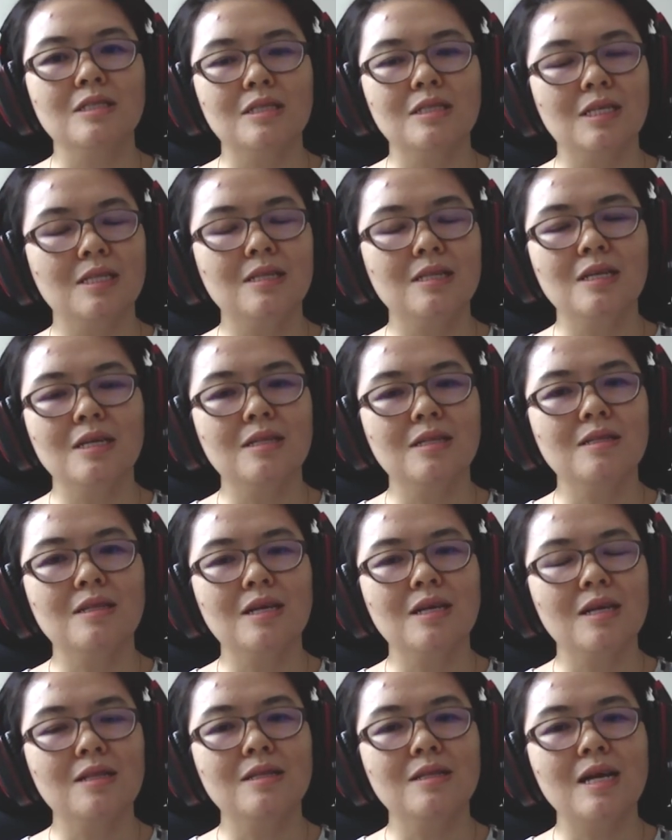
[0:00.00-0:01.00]

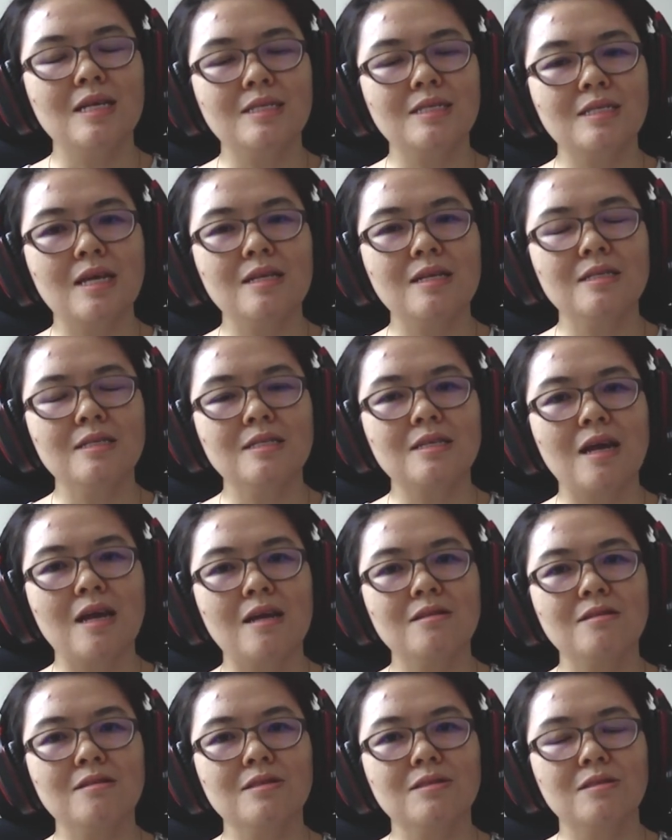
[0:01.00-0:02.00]
in that sense
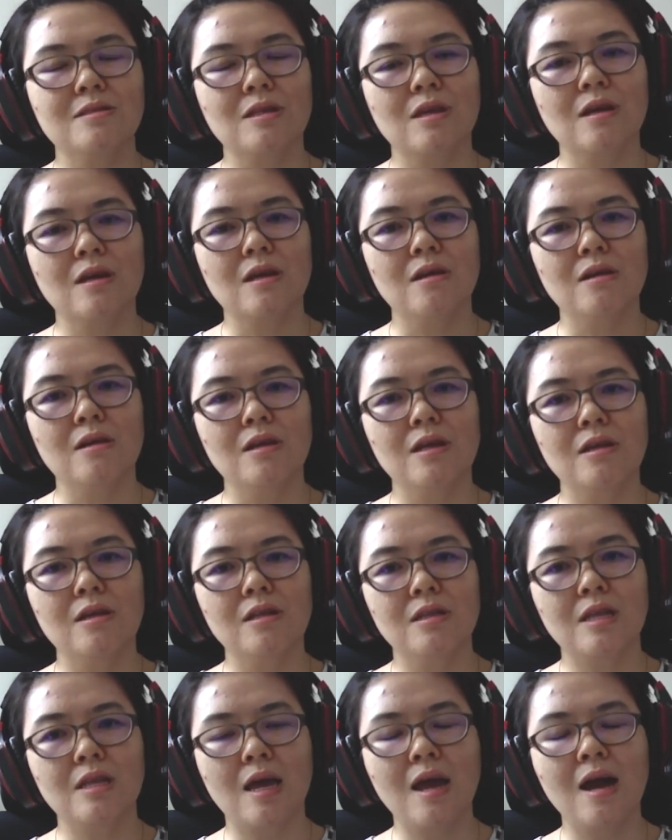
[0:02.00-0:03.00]
that
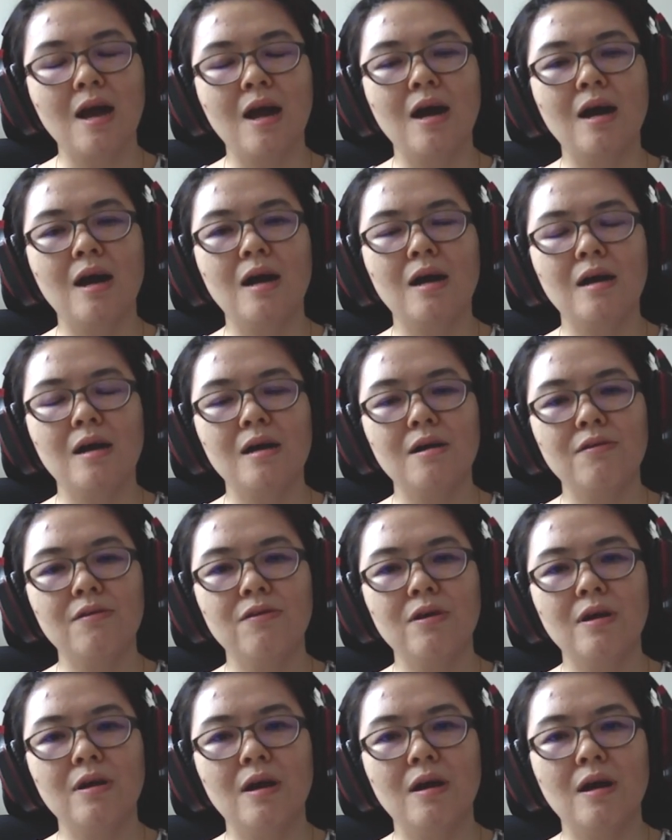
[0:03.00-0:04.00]
there are
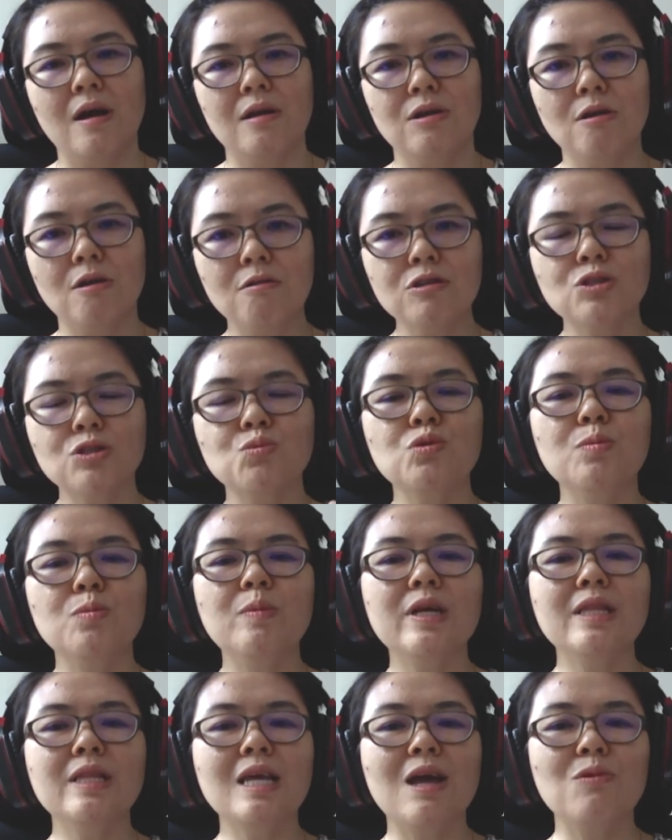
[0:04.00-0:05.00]
those
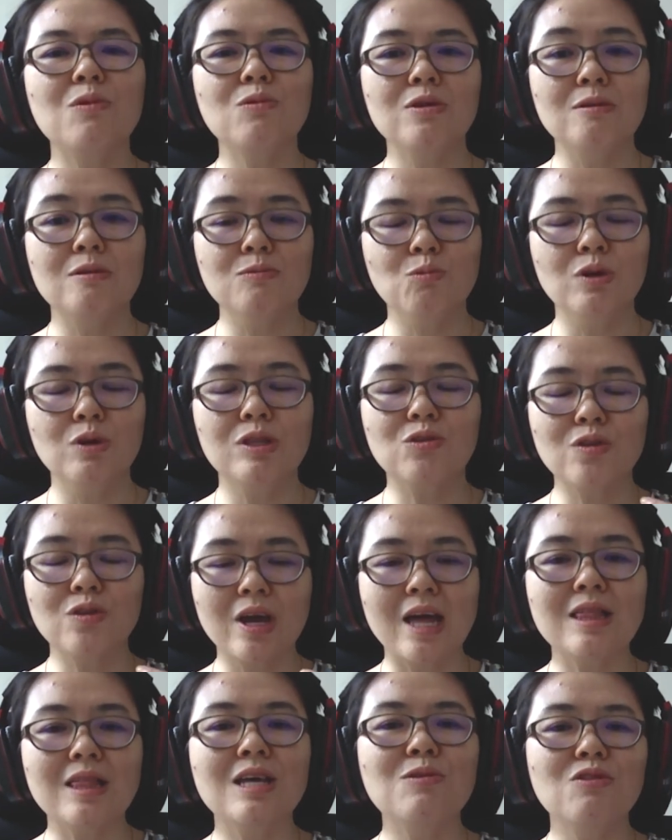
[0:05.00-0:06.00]
women that were
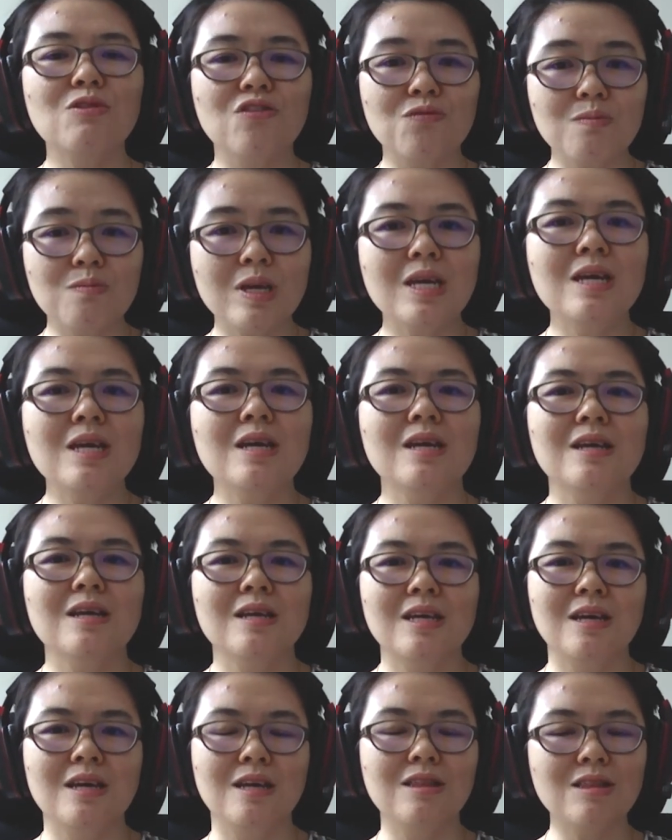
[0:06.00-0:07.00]
together with me
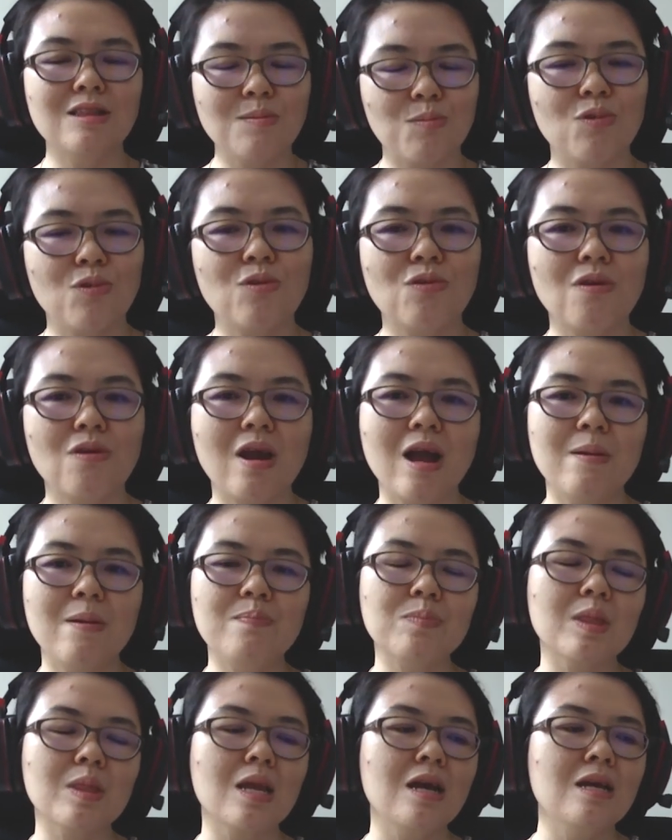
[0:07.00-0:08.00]
in the
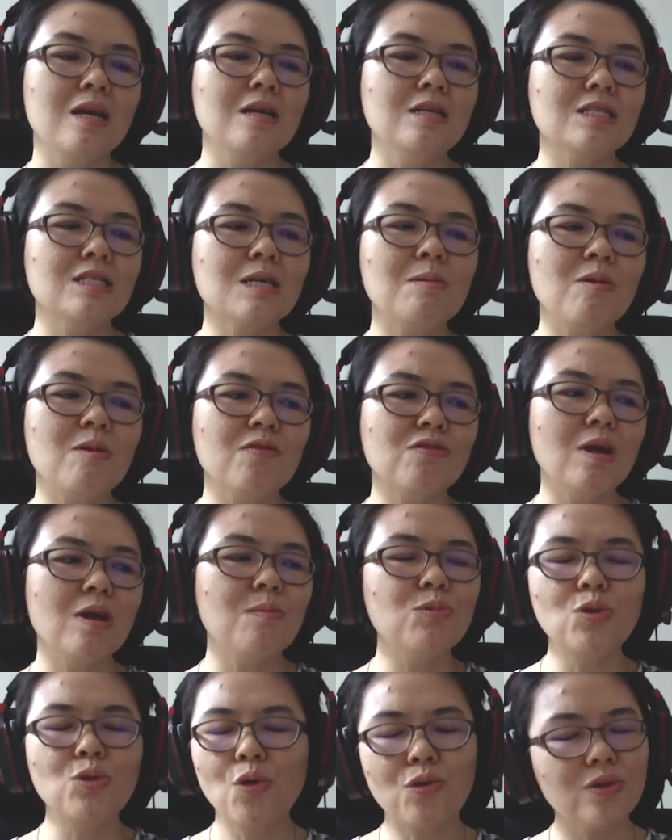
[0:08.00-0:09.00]
program, some of
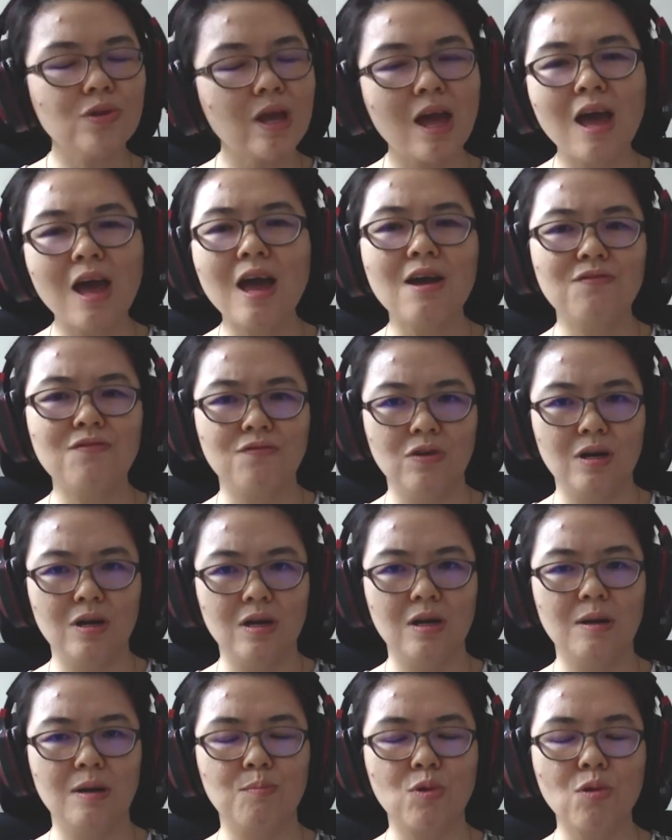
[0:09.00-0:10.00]
them don't have
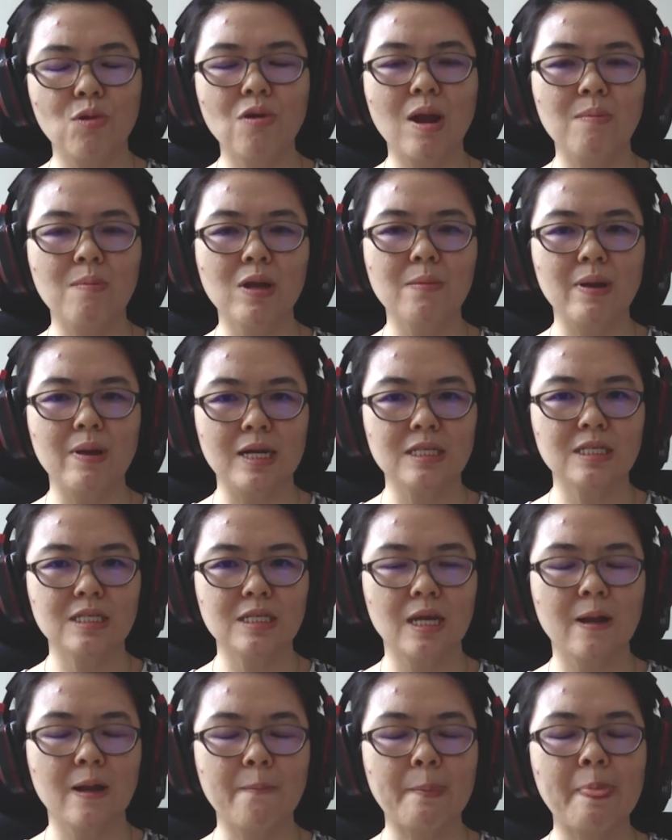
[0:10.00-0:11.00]
a programming
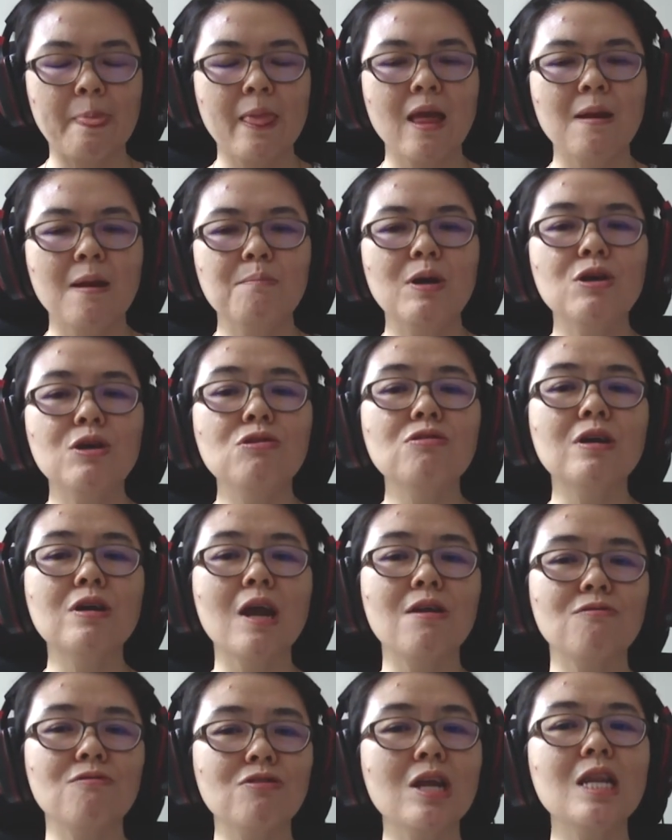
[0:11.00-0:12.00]
basic, but you
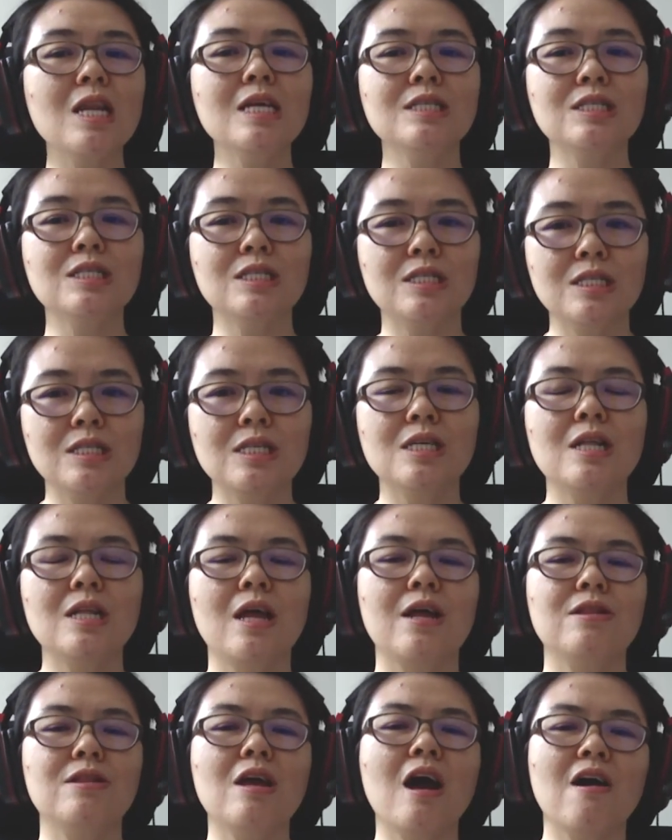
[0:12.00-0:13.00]
can really see
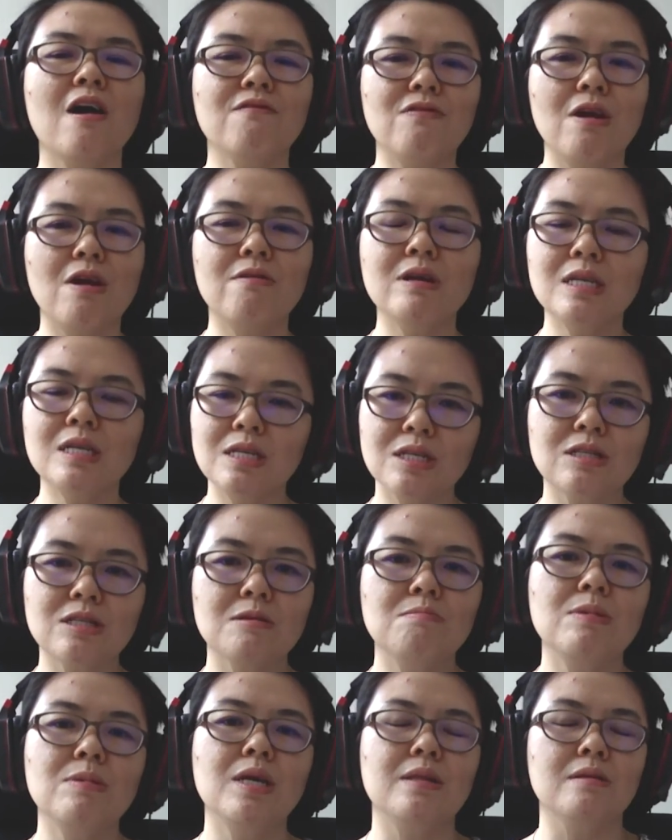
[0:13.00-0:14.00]
that they are very
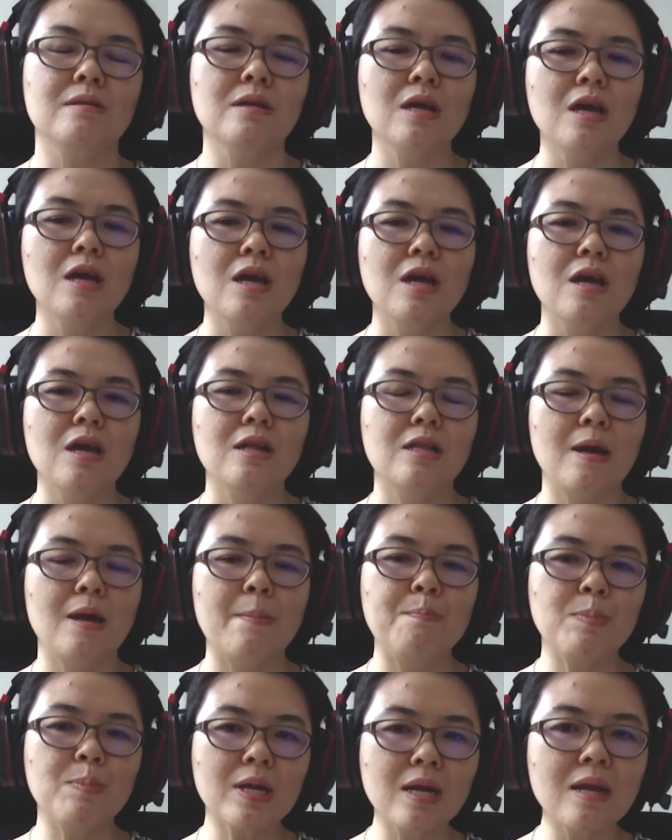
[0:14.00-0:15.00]
determined. They
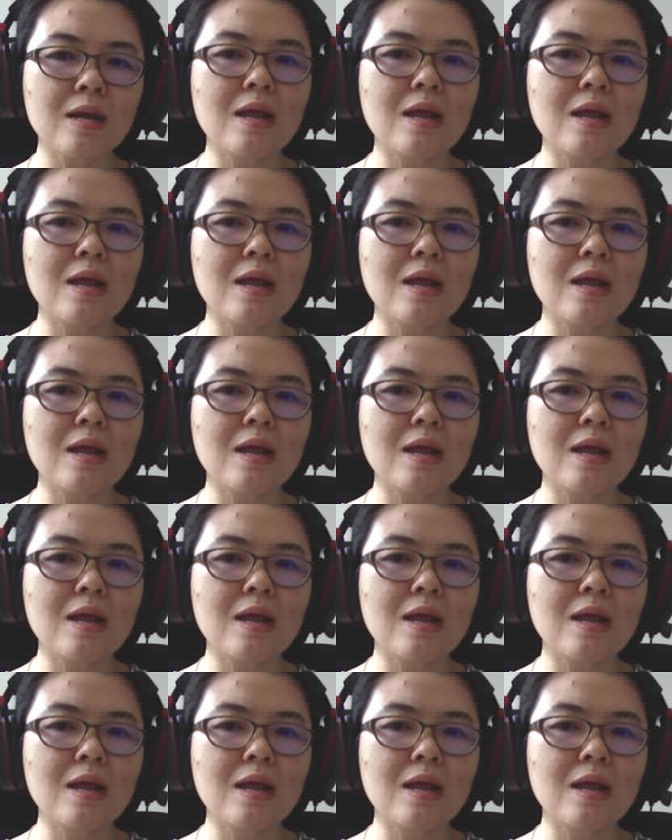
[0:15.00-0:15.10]
pick it